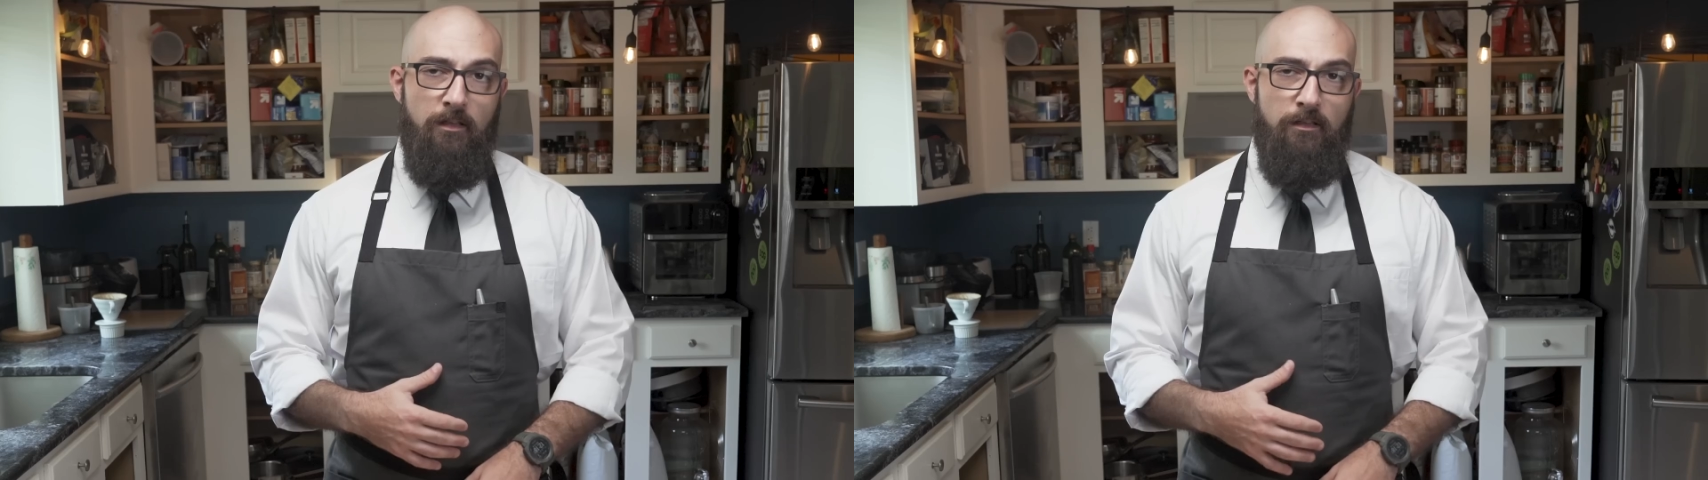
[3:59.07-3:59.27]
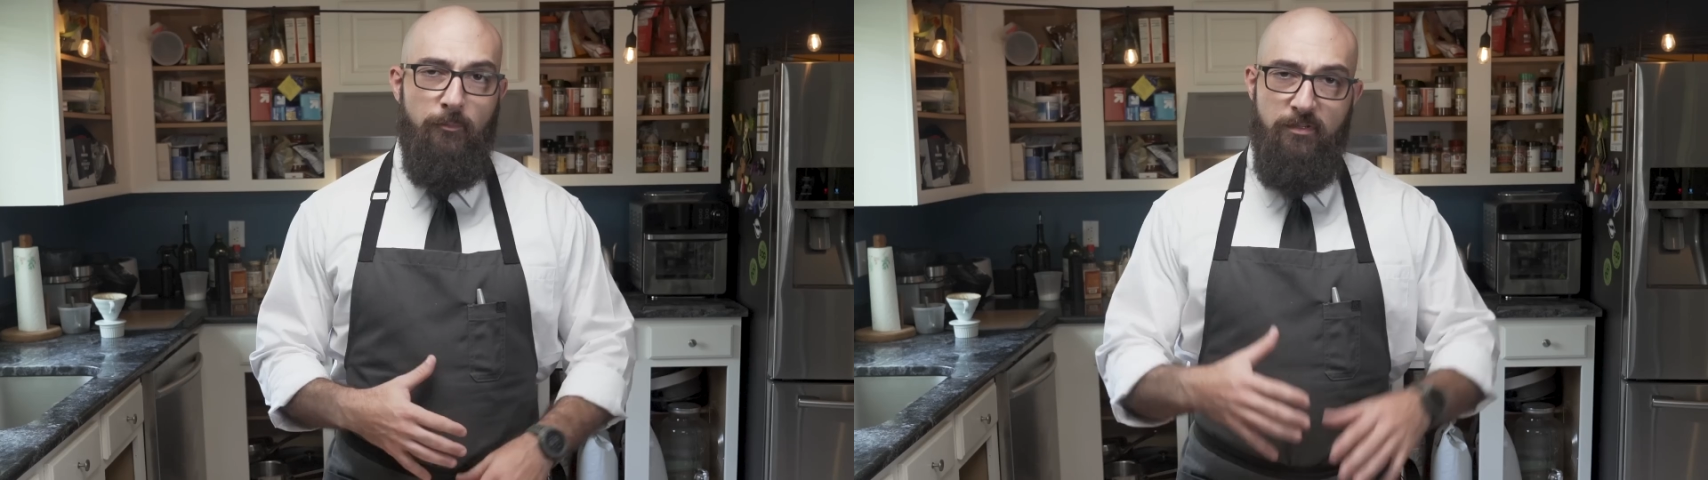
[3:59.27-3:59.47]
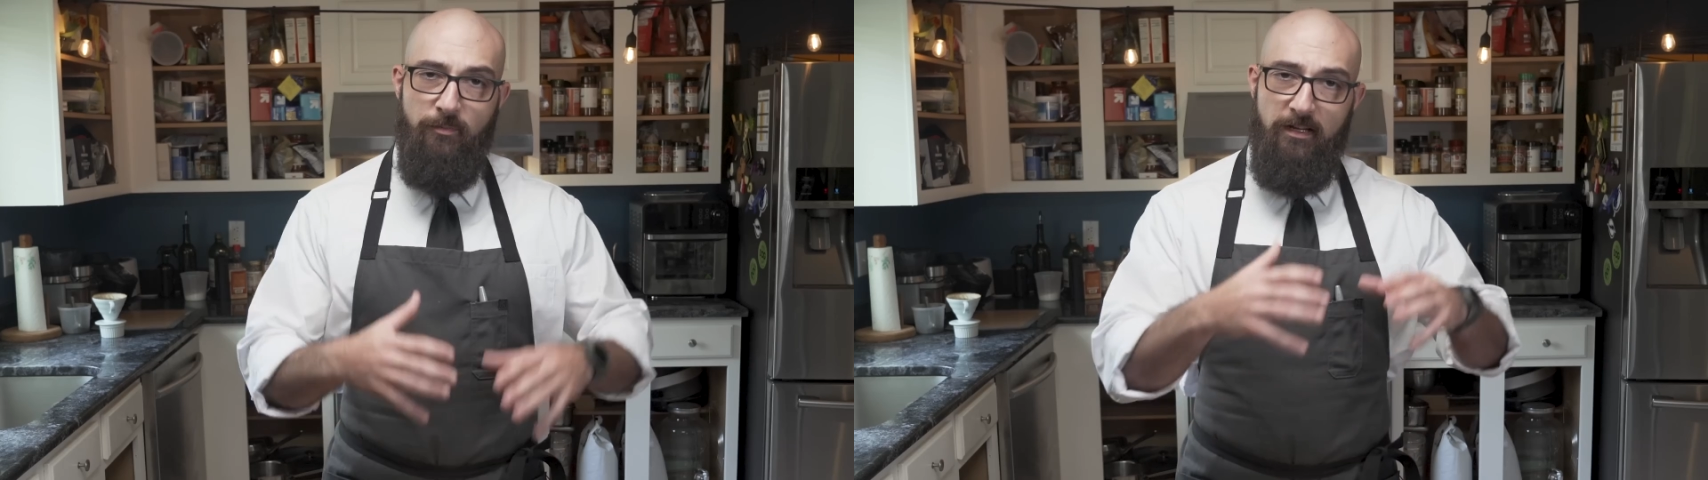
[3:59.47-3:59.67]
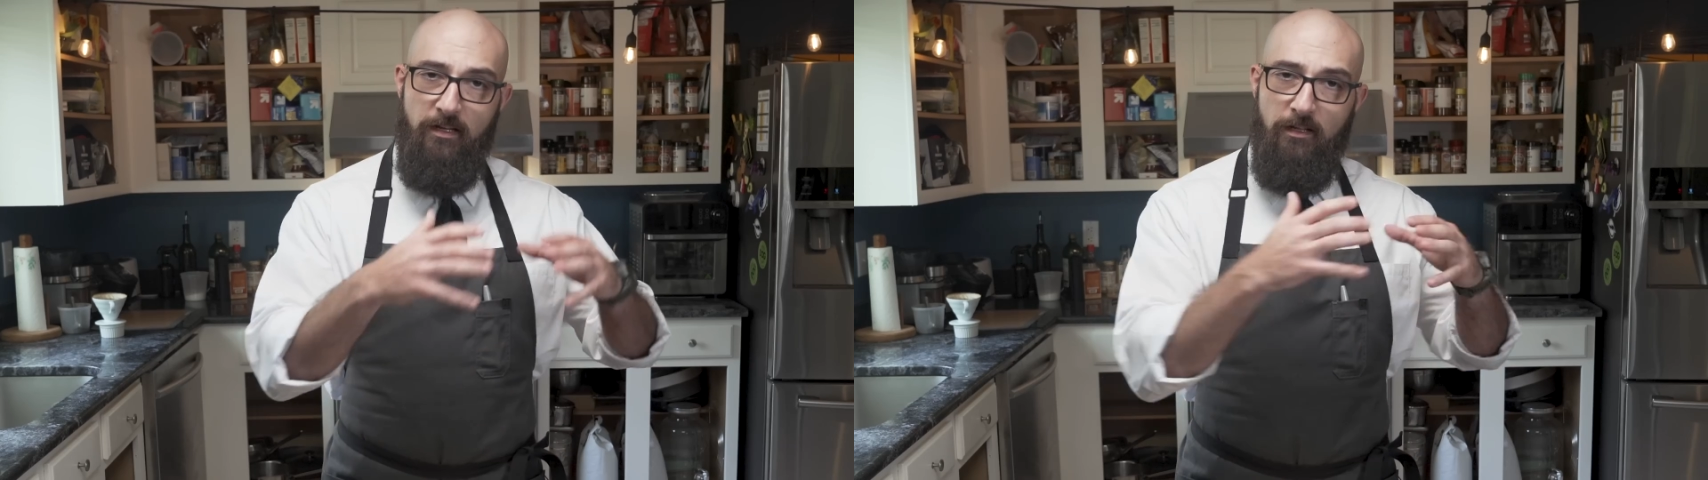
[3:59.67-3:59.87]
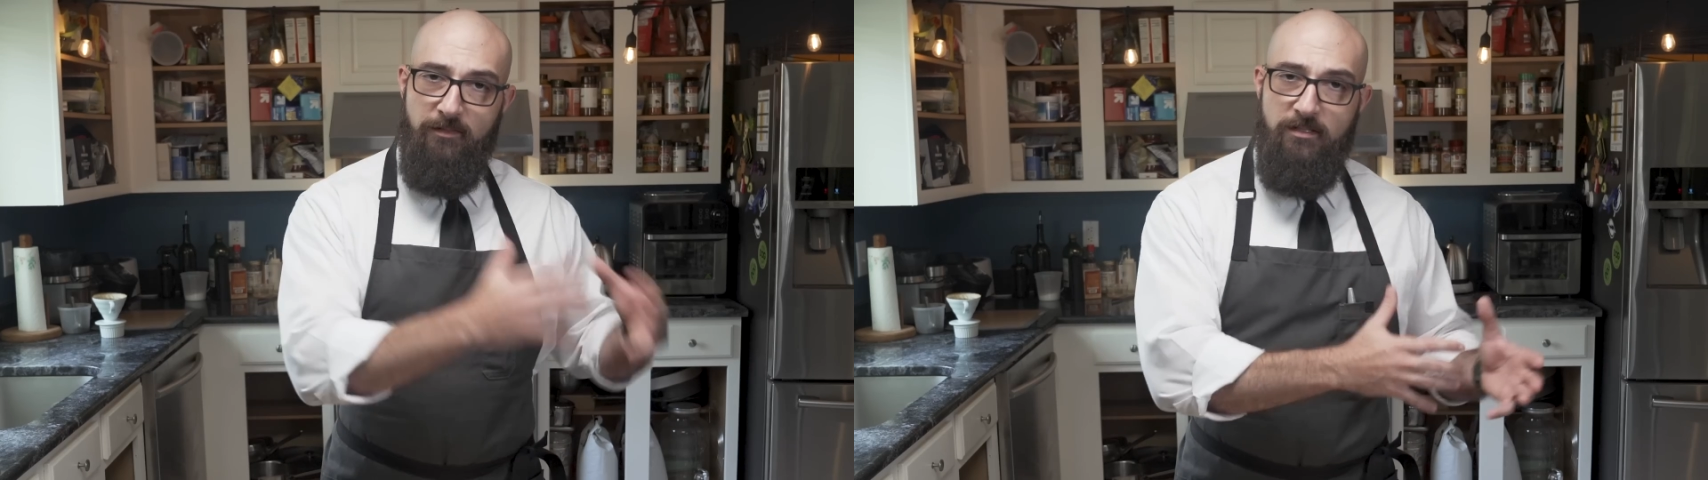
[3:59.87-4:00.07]
So we tried it
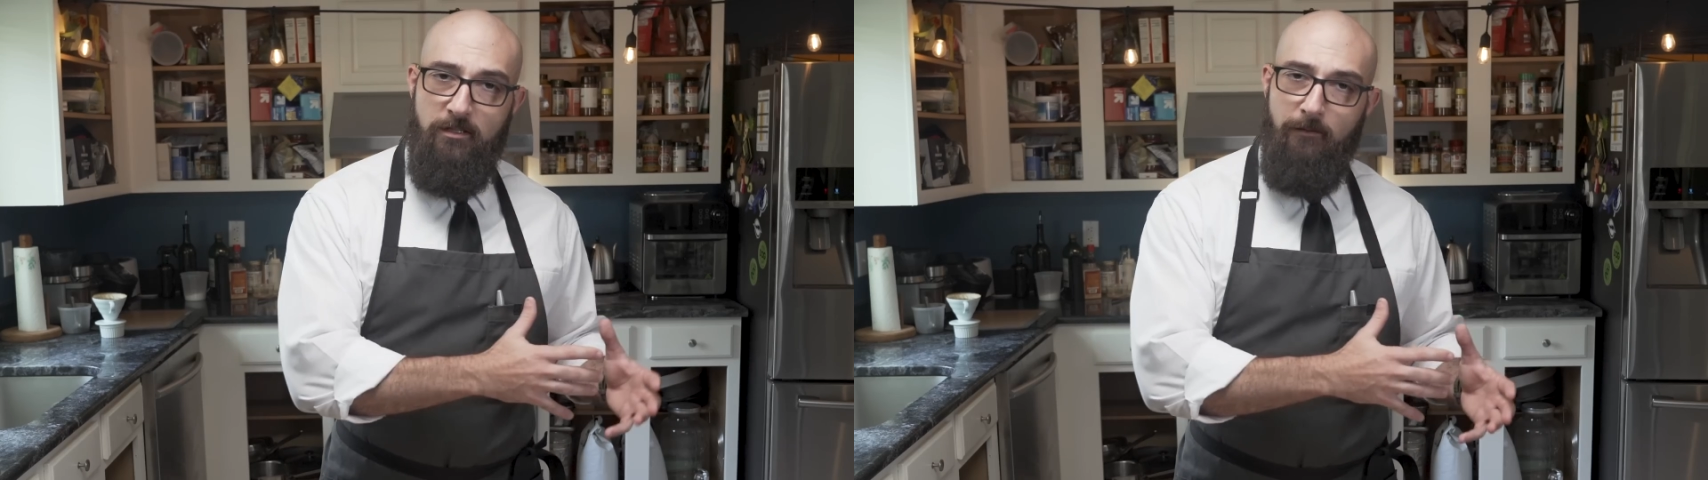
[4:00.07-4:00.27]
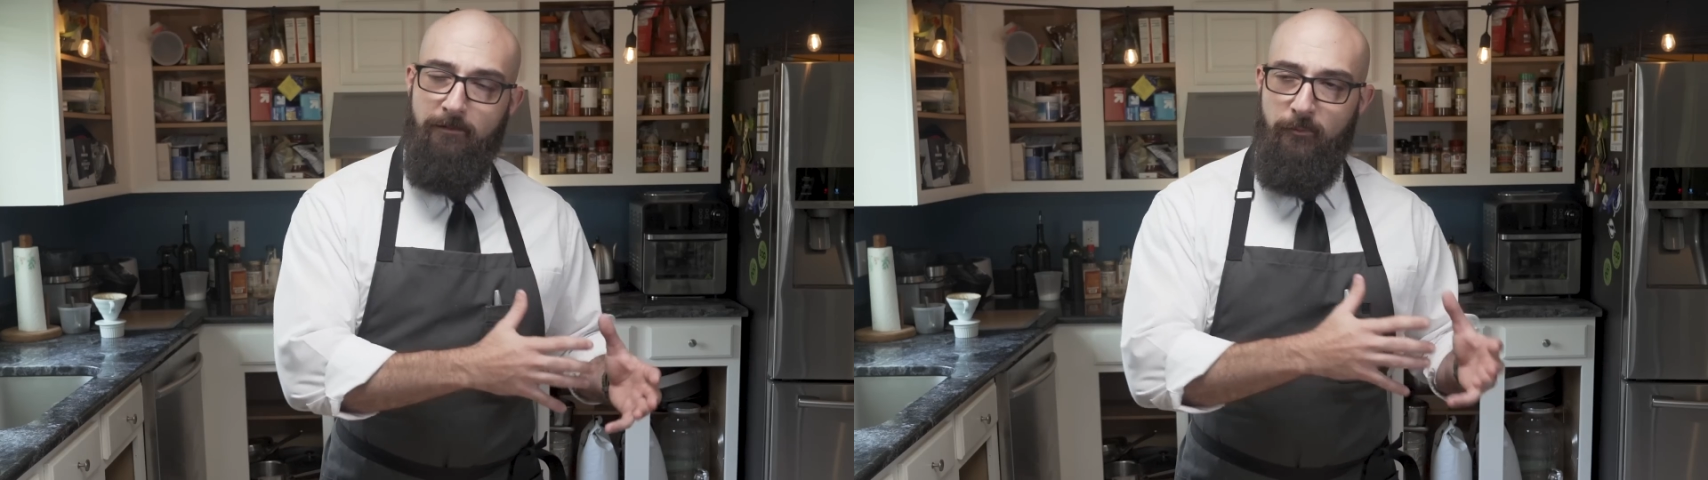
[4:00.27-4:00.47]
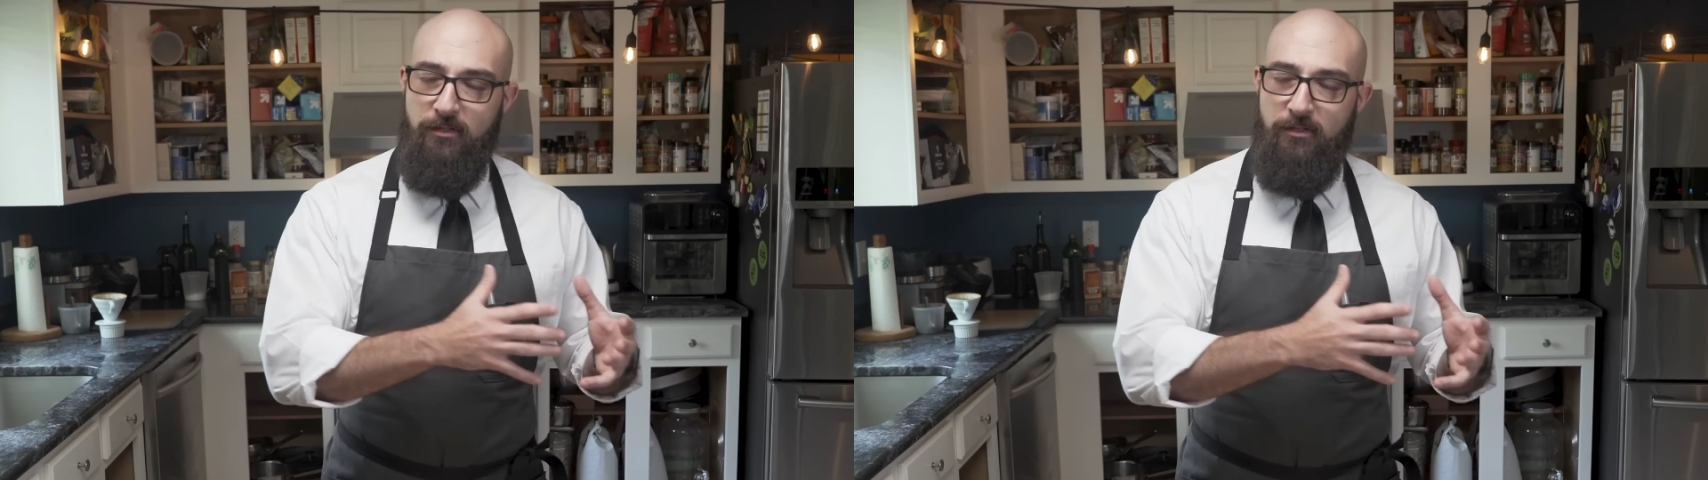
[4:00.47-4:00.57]
off the shelf and